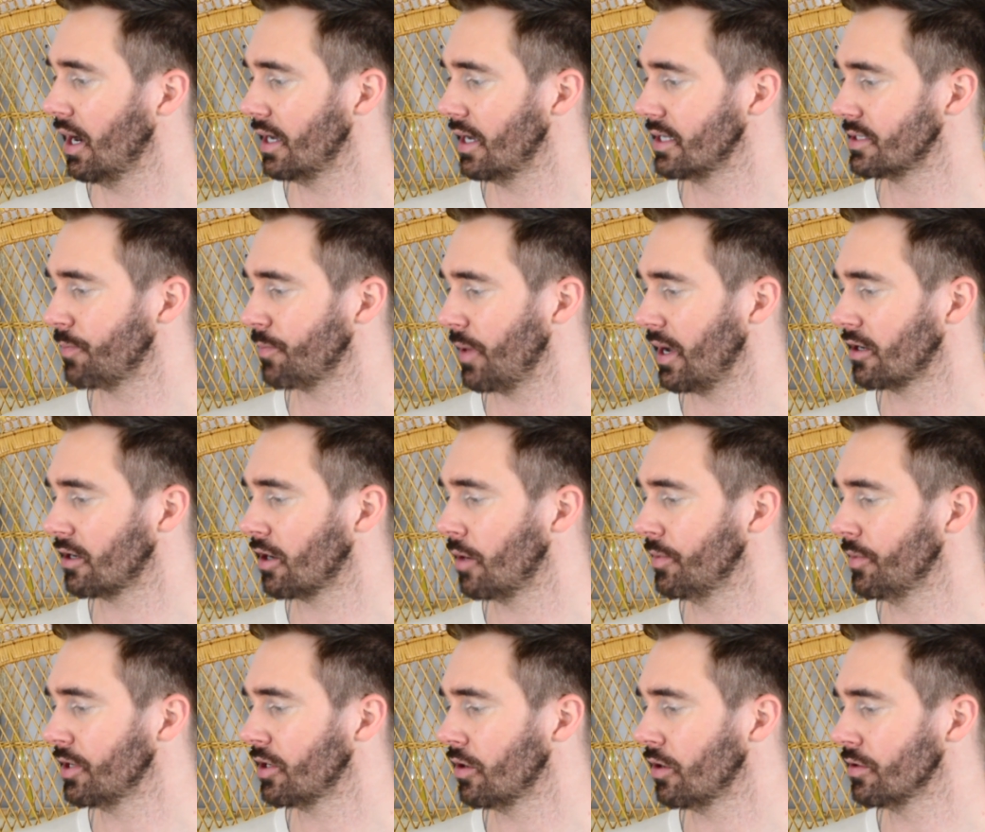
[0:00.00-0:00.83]
It's by a
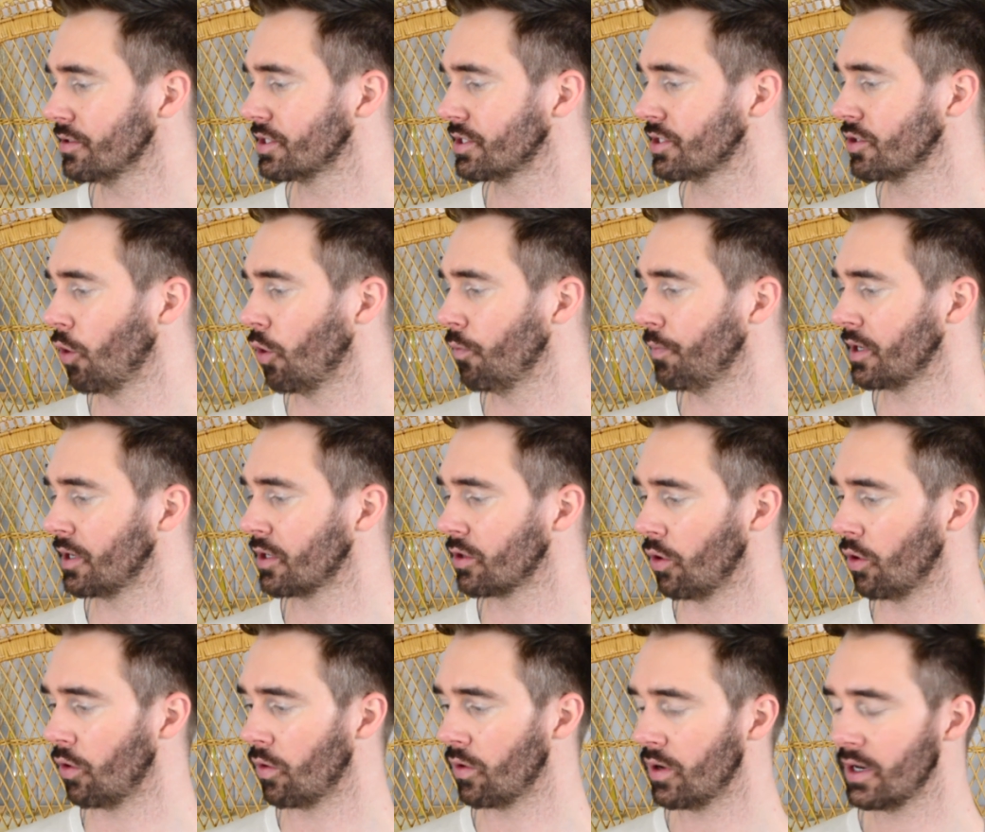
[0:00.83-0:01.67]
company called Soap and
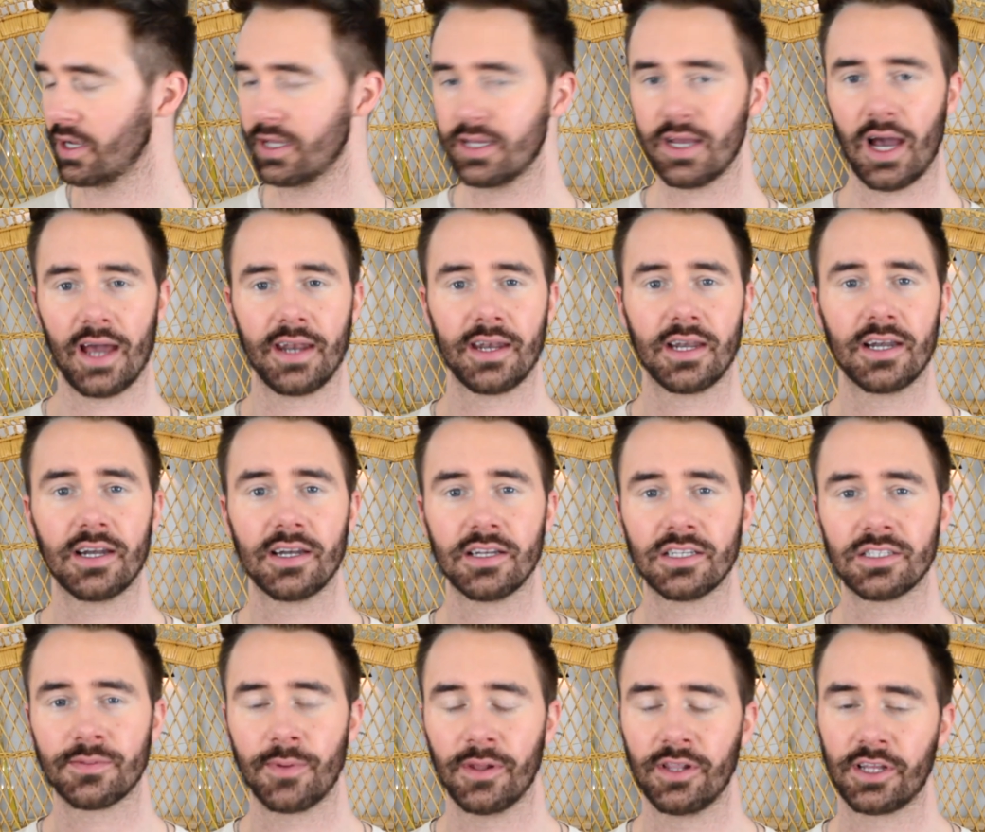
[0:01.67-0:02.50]
Glory. I needed
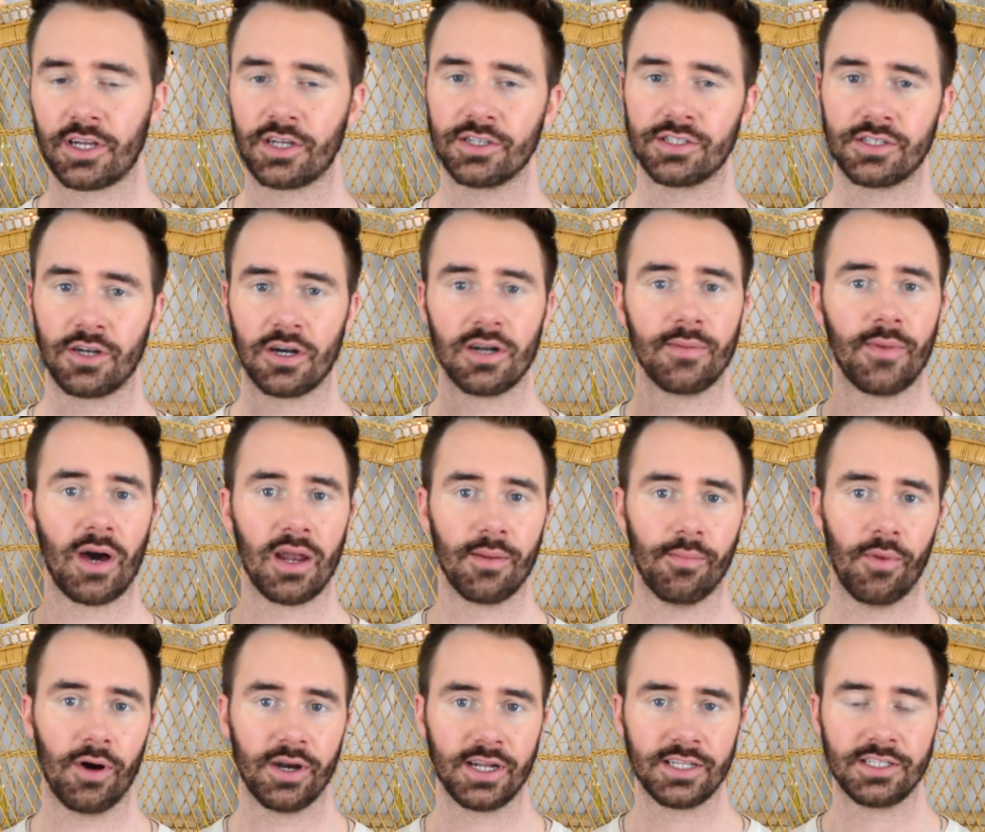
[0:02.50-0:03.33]
to spend like a certain amount
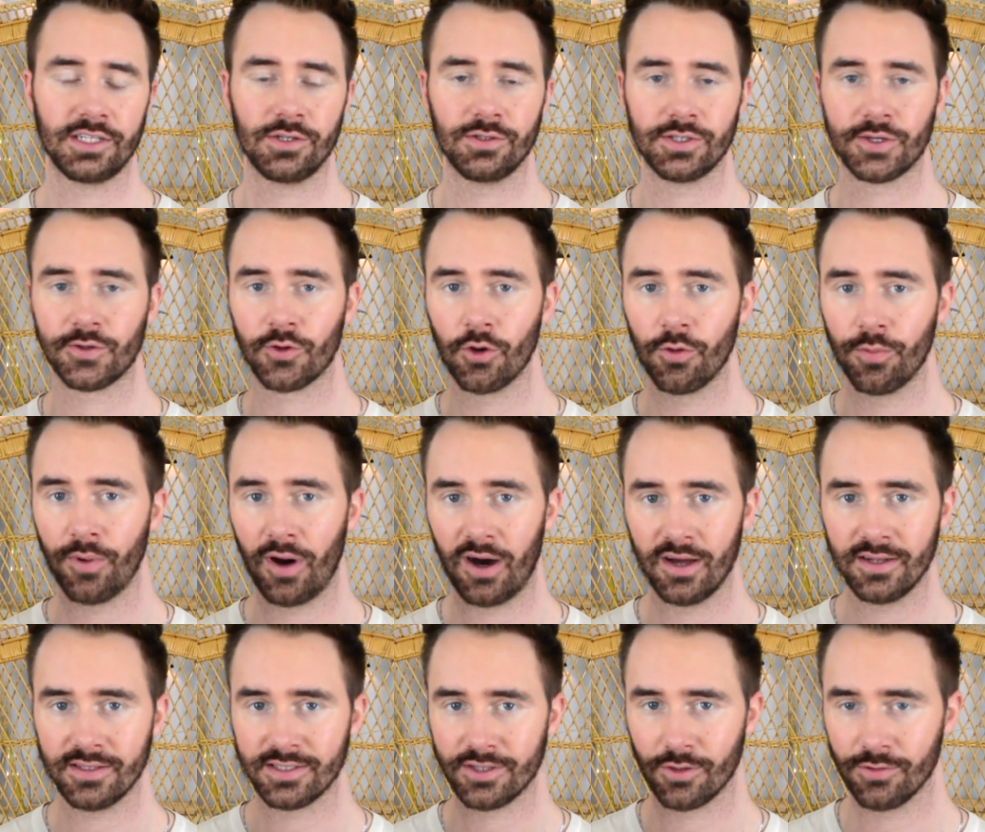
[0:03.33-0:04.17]
of money to use a
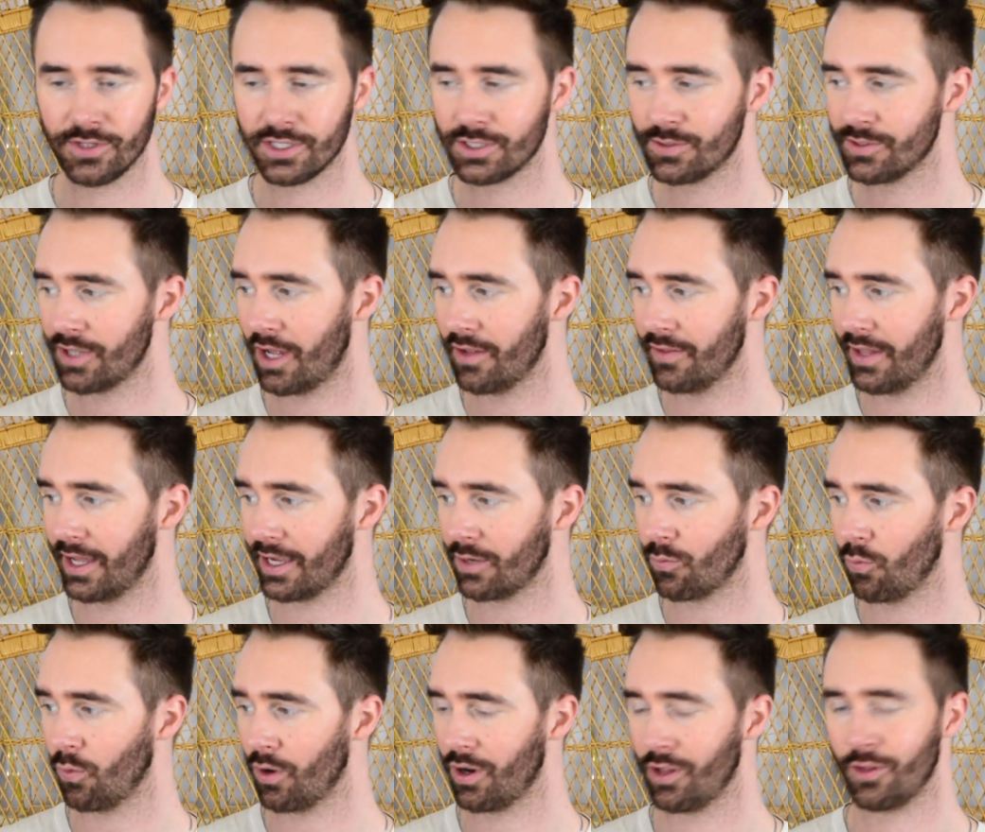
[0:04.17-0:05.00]
coupon, so this is on
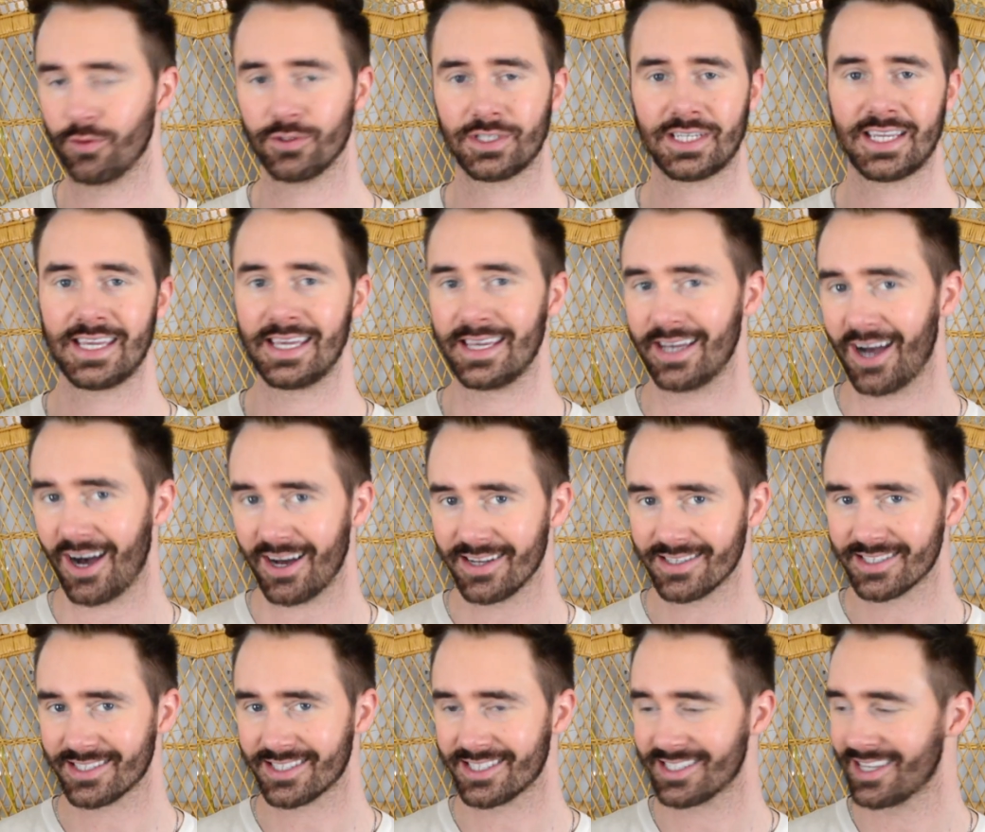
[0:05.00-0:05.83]
like one of those
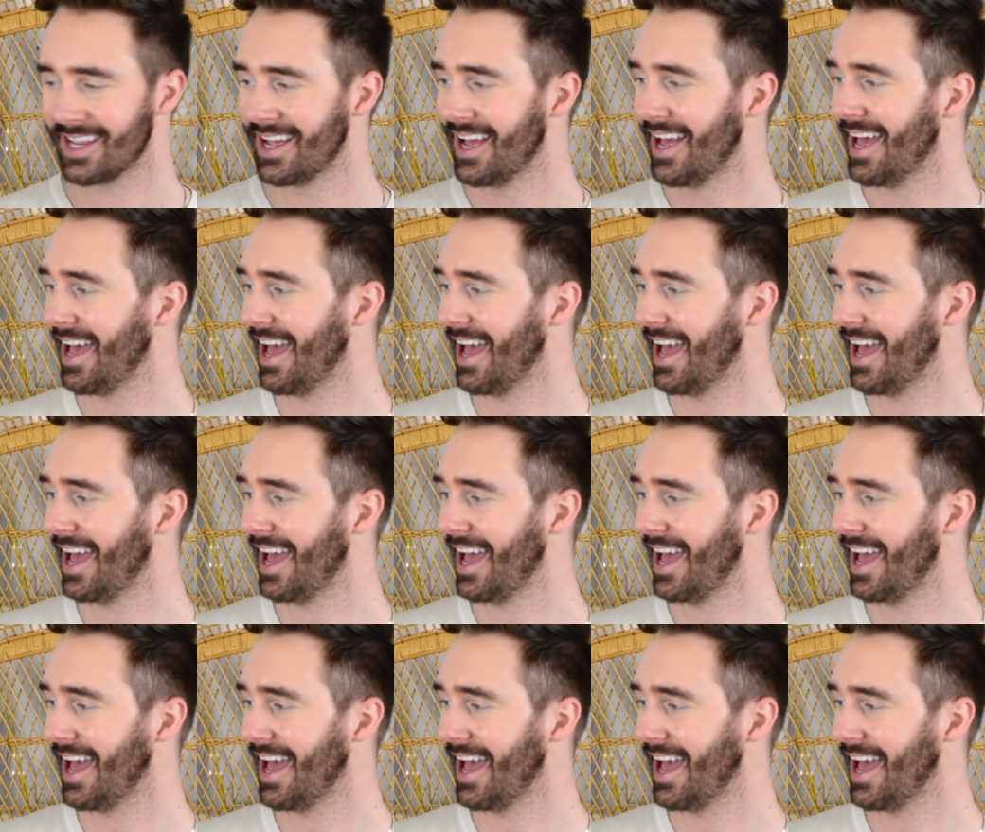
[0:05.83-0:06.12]
kiosks.